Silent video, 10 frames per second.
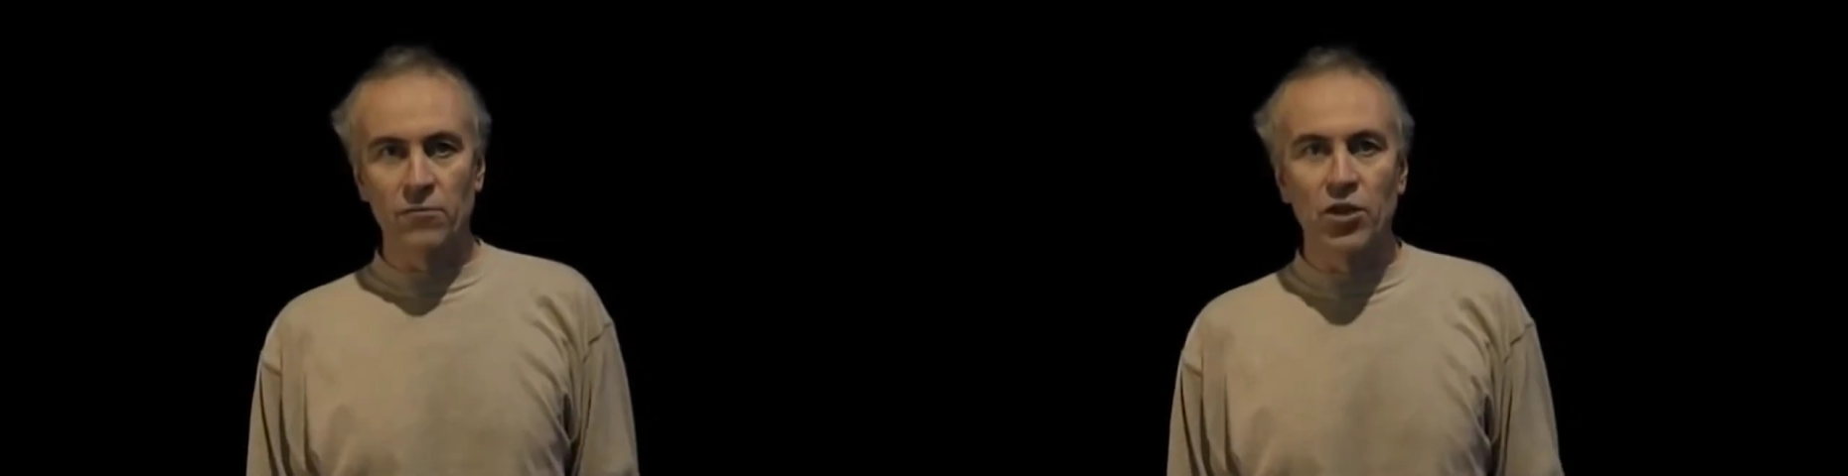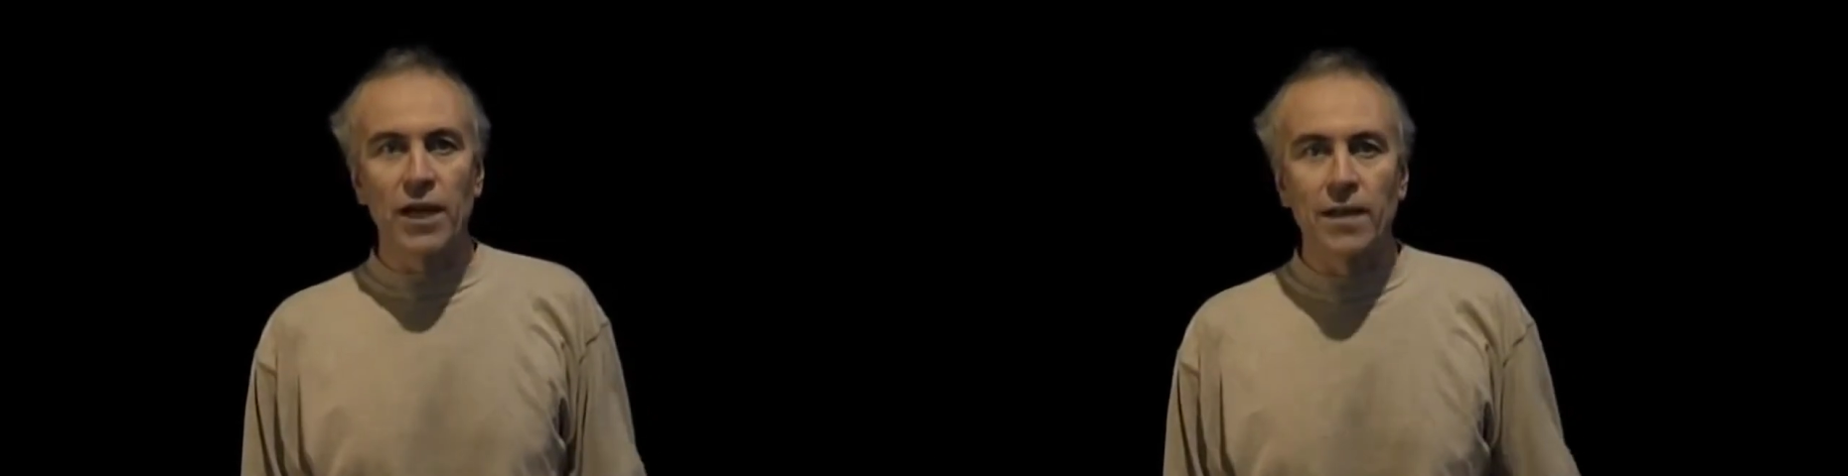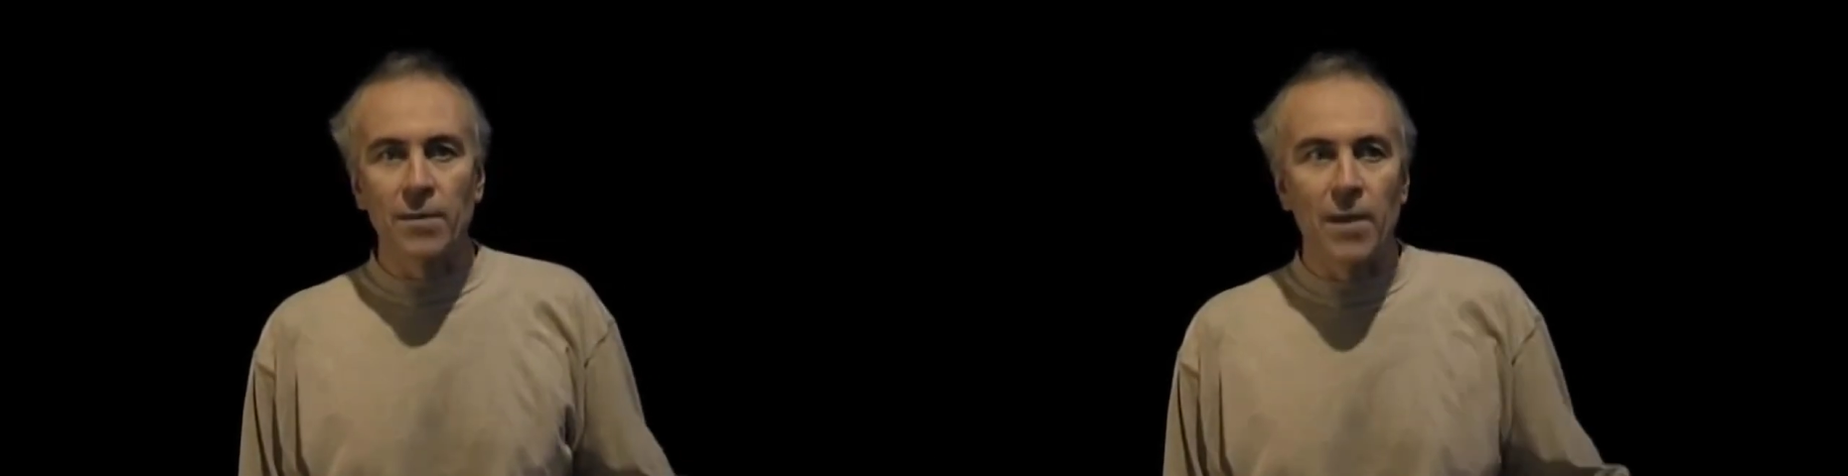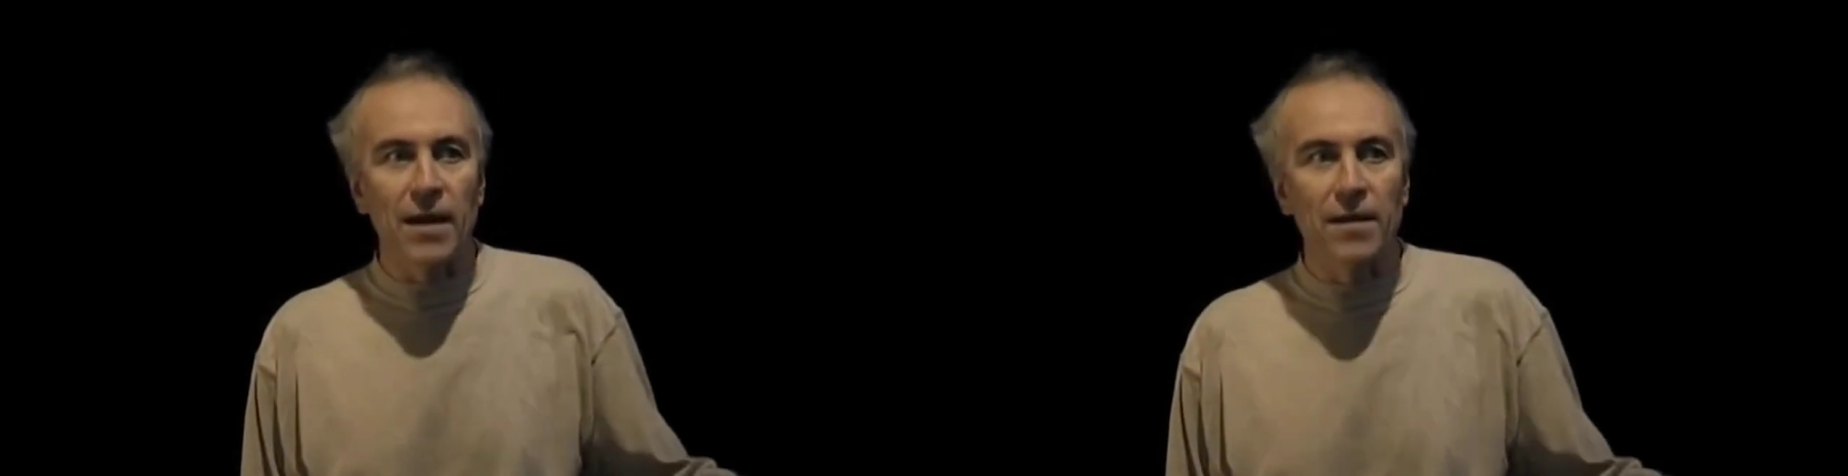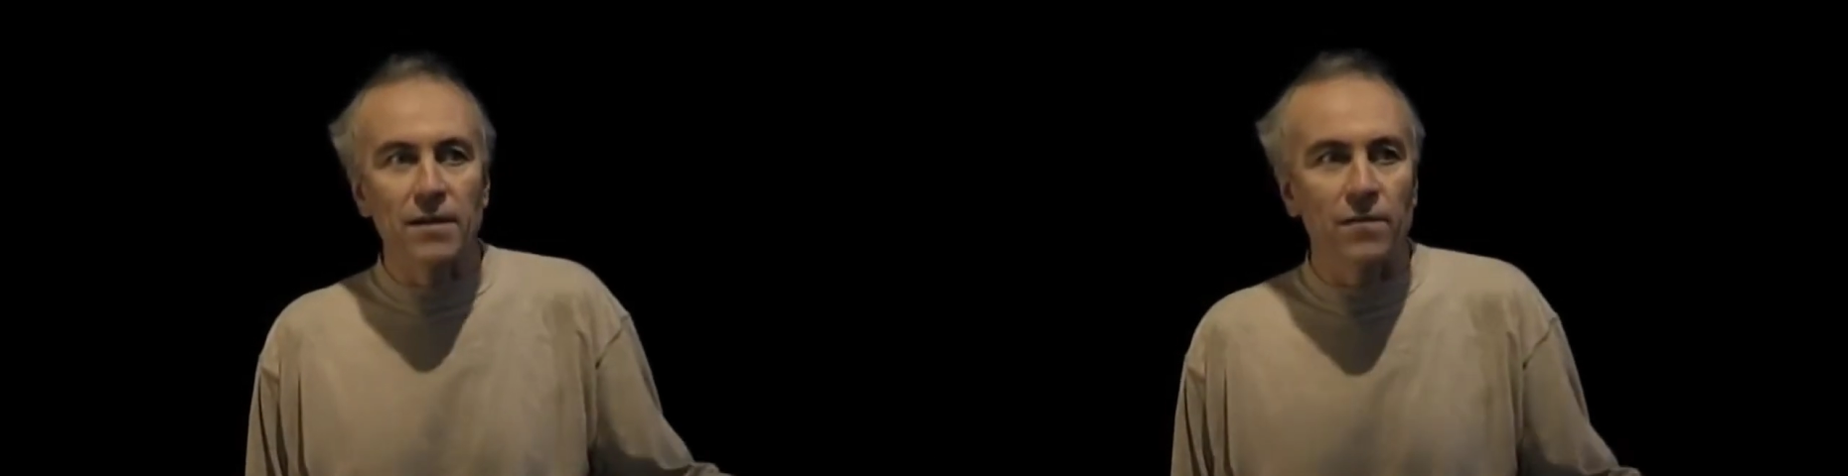check the
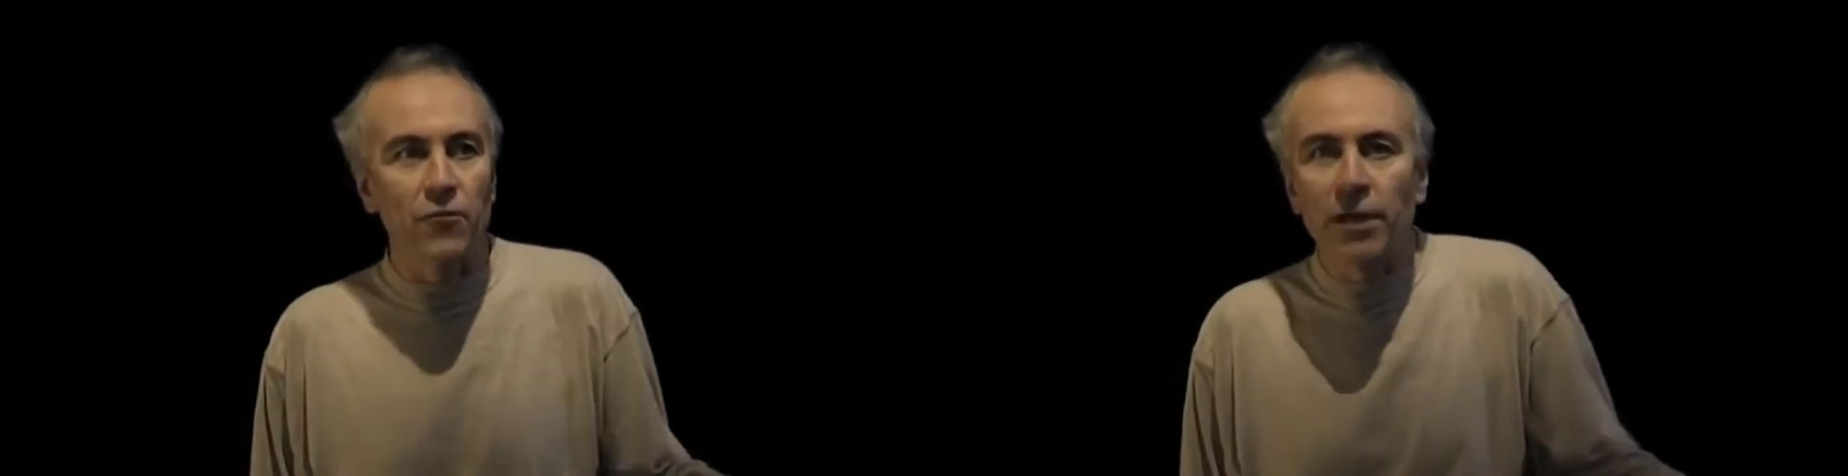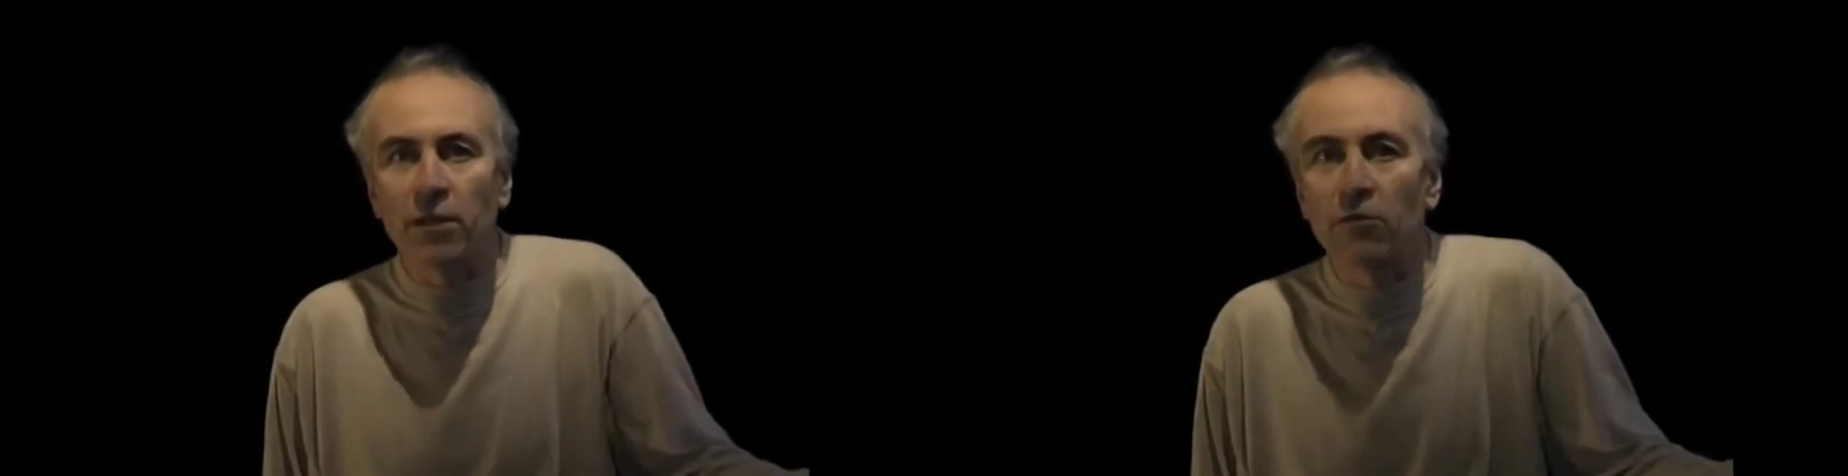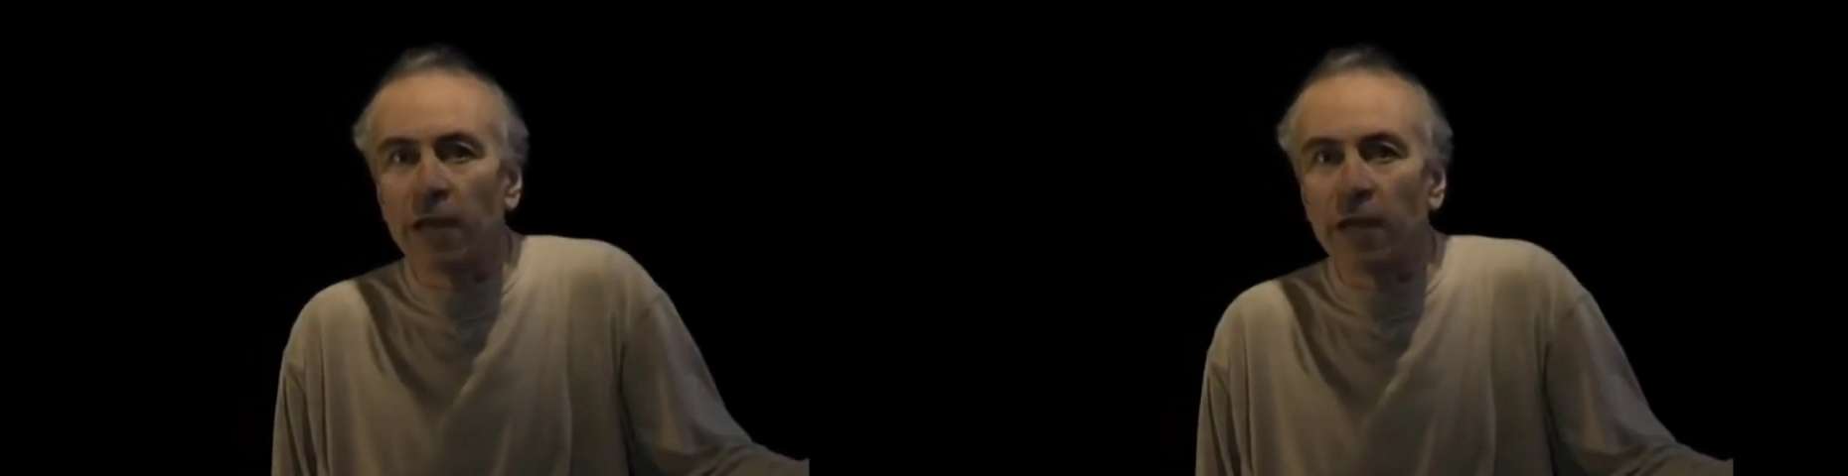balance of critical